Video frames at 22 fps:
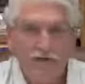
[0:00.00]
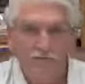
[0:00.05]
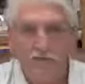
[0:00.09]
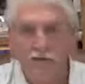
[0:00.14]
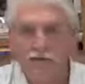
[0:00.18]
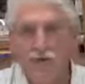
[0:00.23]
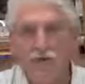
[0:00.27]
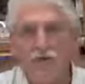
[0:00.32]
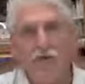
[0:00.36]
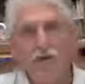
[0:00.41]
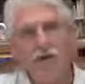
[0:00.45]

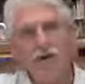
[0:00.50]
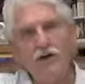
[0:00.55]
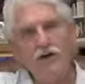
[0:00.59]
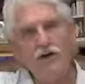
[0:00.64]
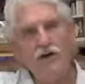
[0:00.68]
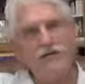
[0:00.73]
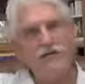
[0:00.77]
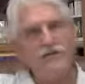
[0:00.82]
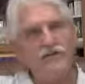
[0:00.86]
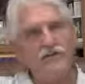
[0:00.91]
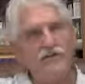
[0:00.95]
but you want to
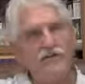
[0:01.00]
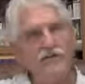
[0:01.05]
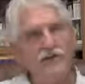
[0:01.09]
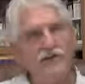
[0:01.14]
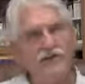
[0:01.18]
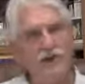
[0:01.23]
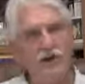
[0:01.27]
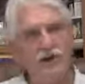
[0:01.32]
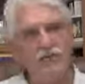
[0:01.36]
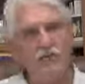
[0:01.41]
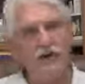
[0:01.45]
do a
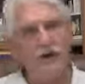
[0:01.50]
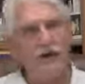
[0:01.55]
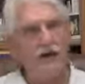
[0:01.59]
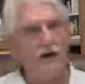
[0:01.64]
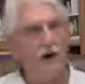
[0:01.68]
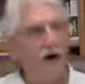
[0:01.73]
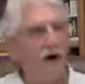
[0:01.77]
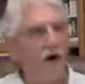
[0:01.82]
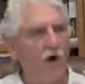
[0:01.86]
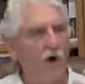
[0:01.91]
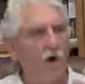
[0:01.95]
systemic,
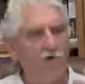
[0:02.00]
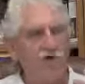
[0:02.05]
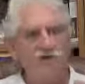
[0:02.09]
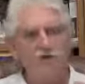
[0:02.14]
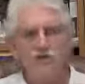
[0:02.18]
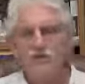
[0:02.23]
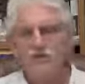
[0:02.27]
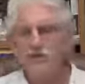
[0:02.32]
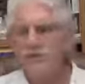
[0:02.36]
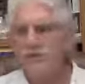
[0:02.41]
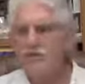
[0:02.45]
a whole
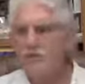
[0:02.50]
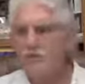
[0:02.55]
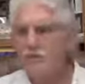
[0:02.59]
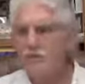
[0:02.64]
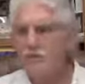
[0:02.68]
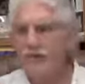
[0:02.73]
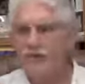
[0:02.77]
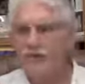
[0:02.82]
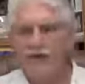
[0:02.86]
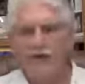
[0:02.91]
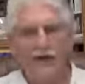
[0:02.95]

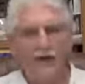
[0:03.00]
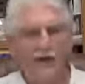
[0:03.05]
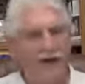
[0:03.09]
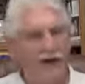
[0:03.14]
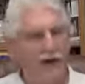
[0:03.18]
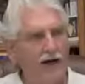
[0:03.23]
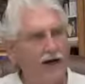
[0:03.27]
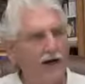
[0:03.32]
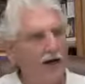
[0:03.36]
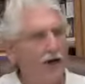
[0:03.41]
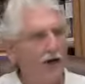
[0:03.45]
systemic
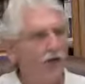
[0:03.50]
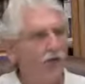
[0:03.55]
uh,